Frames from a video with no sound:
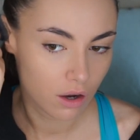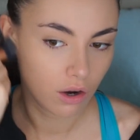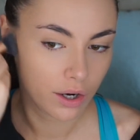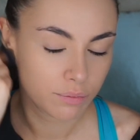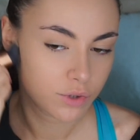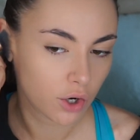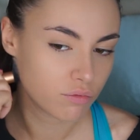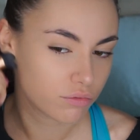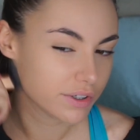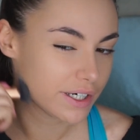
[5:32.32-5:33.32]
I
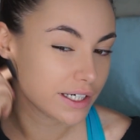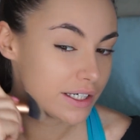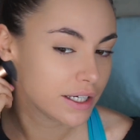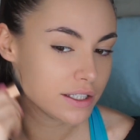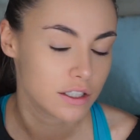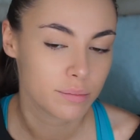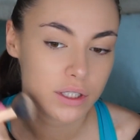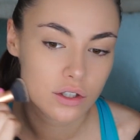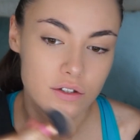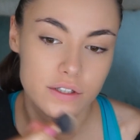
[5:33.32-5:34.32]
don't really need to be
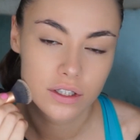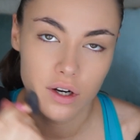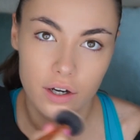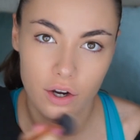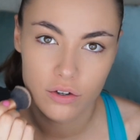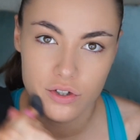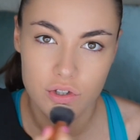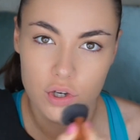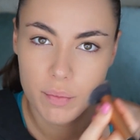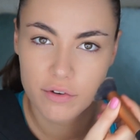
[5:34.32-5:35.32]
using like a
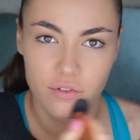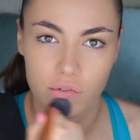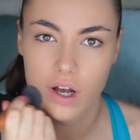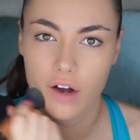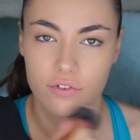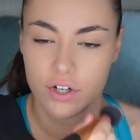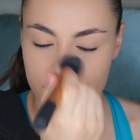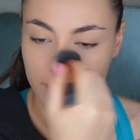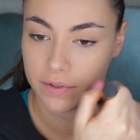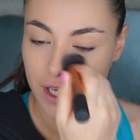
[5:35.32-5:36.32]
super full coverage
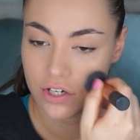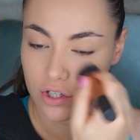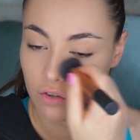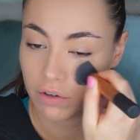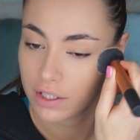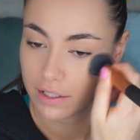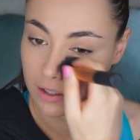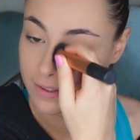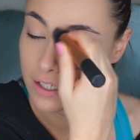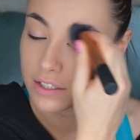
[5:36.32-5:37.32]
foundation or anything
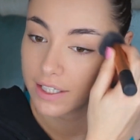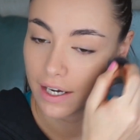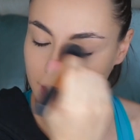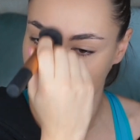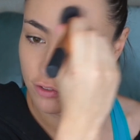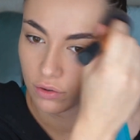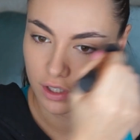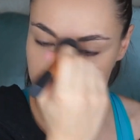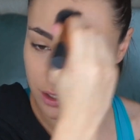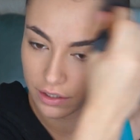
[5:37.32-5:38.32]
like that to get that
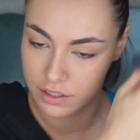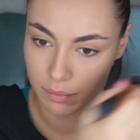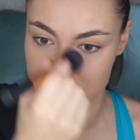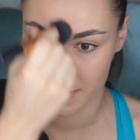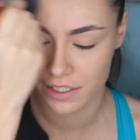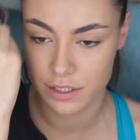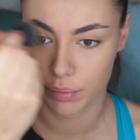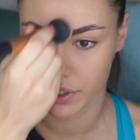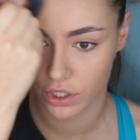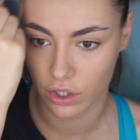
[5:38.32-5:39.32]
flawless look, because my skin's
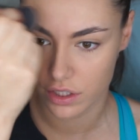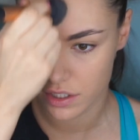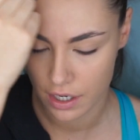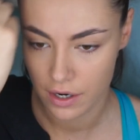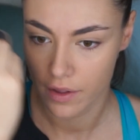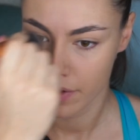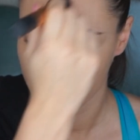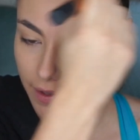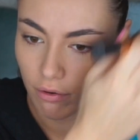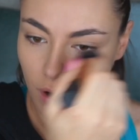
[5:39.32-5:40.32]
pretty good.
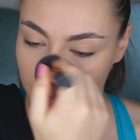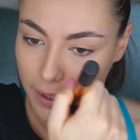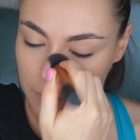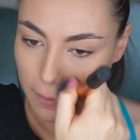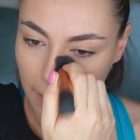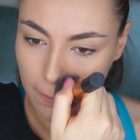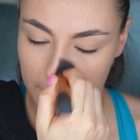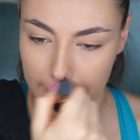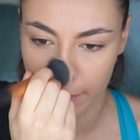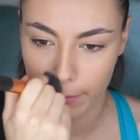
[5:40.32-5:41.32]
There are bits where I will
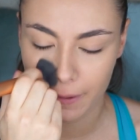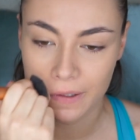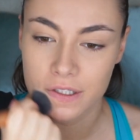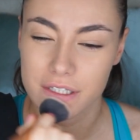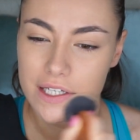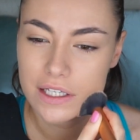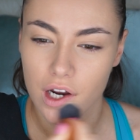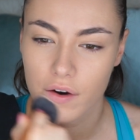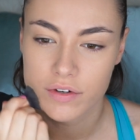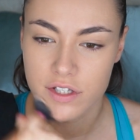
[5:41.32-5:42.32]
need a bit of
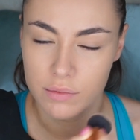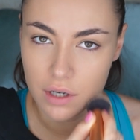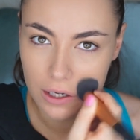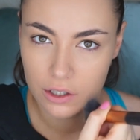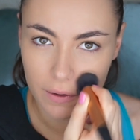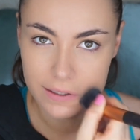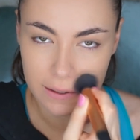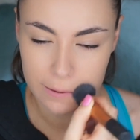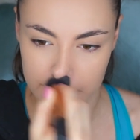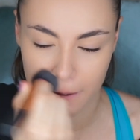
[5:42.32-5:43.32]
concealer and some colour
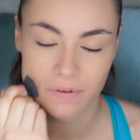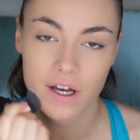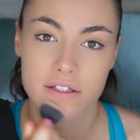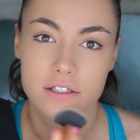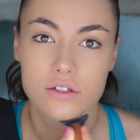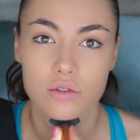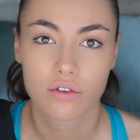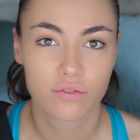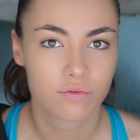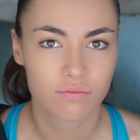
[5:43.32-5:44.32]
correcting and stuff, as is sort
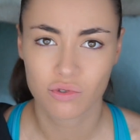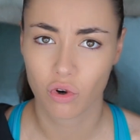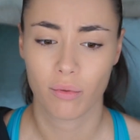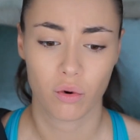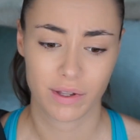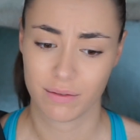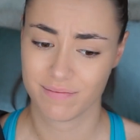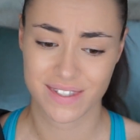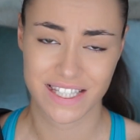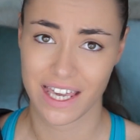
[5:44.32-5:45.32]
of normal with
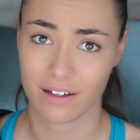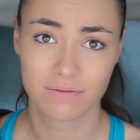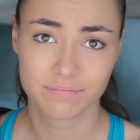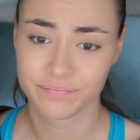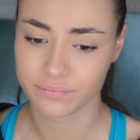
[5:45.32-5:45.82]
skin.